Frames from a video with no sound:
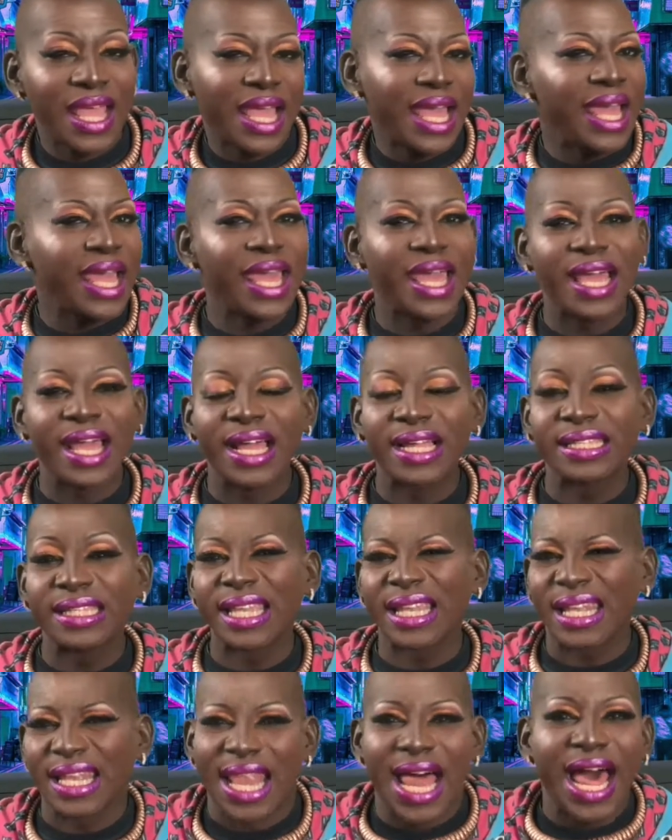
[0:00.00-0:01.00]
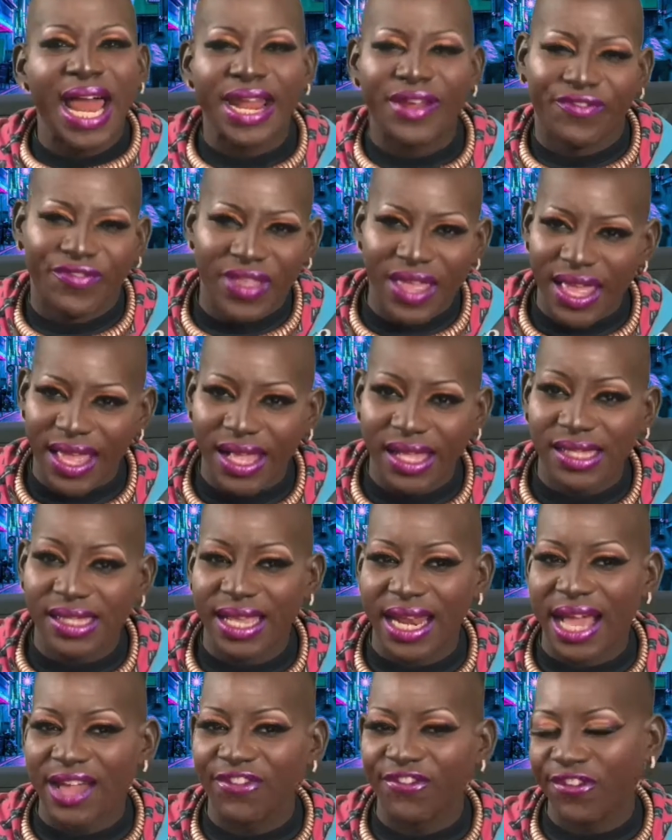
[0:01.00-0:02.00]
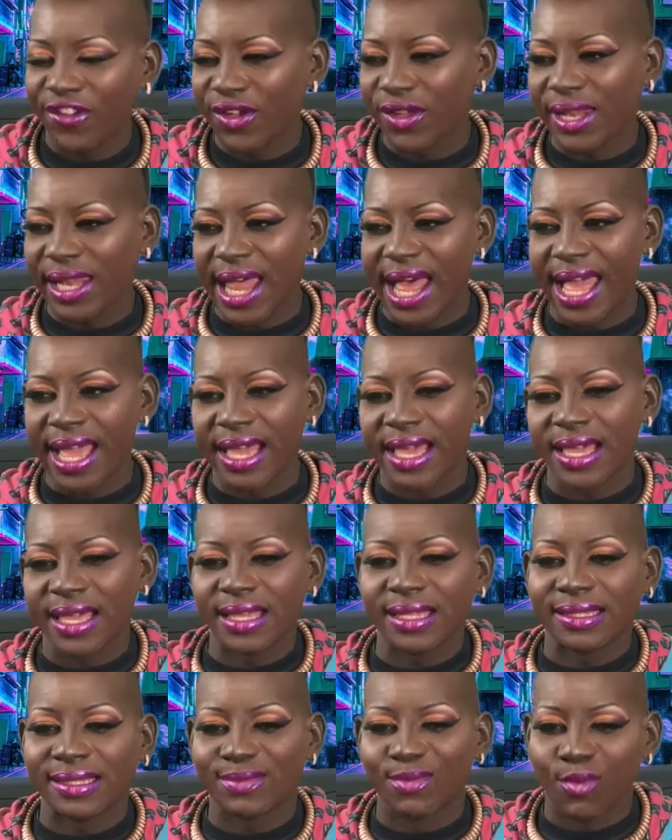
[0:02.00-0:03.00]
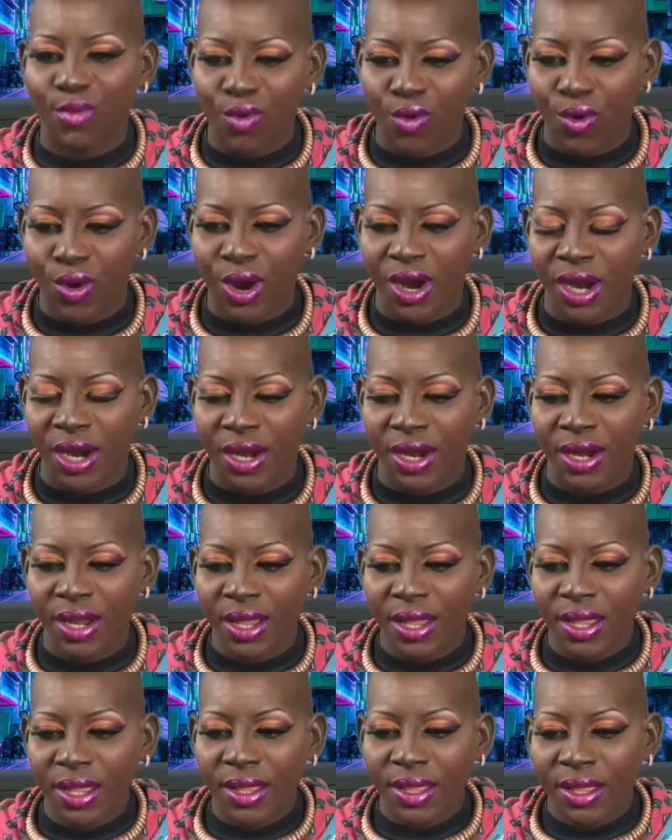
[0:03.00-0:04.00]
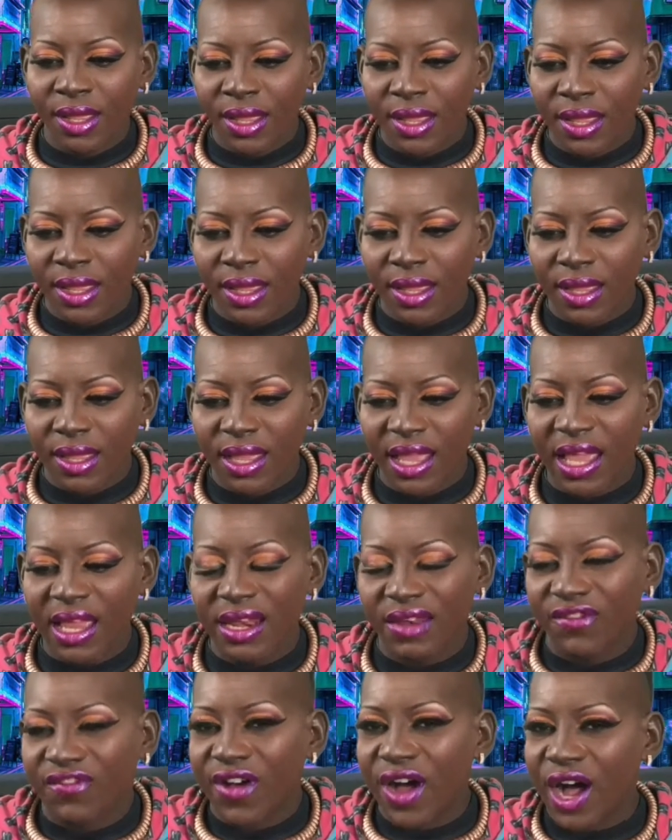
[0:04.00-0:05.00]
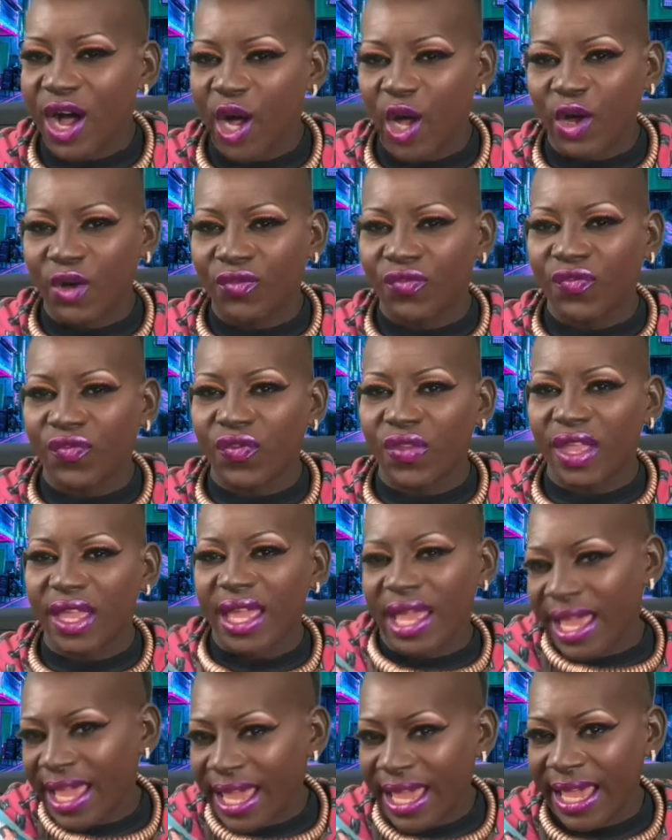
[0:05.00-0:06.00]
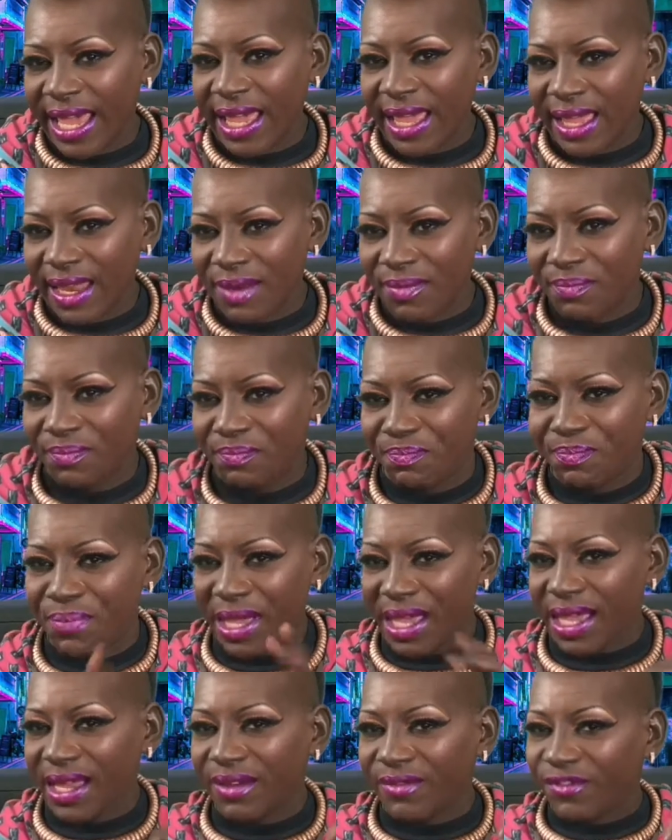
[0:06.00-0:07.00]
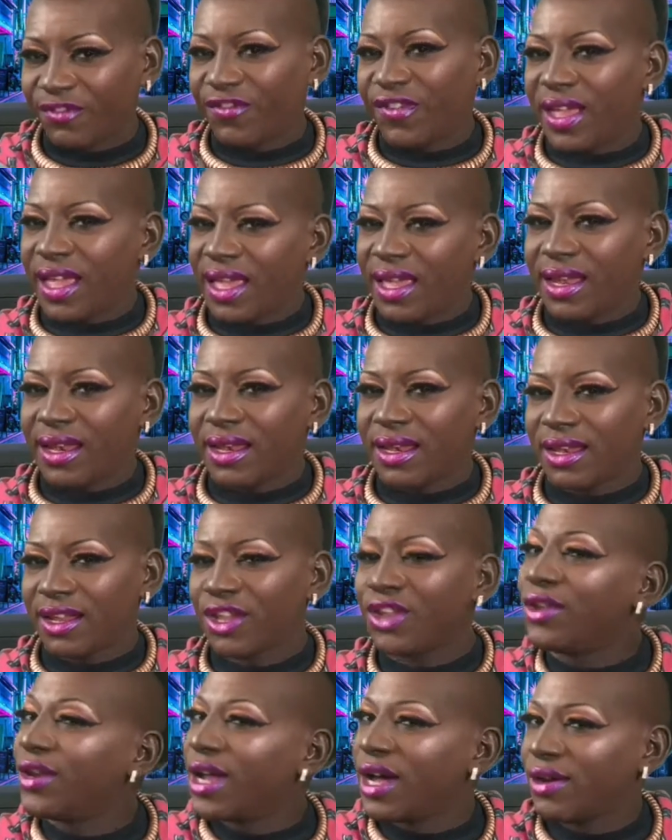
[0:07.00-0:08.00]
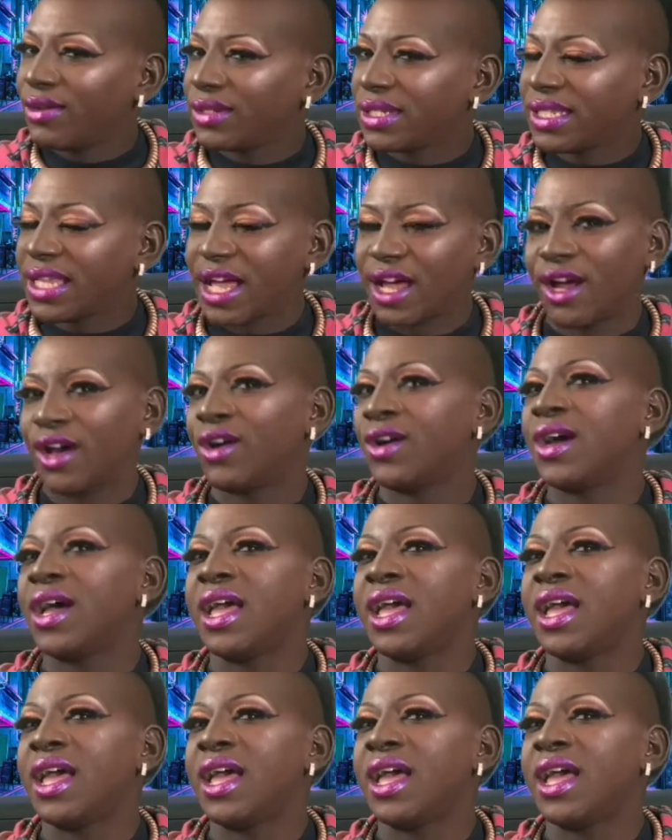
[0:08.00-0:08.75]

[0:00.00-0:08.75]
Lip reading: It's a lot of things that I feel like is more involved in being fit, you know? So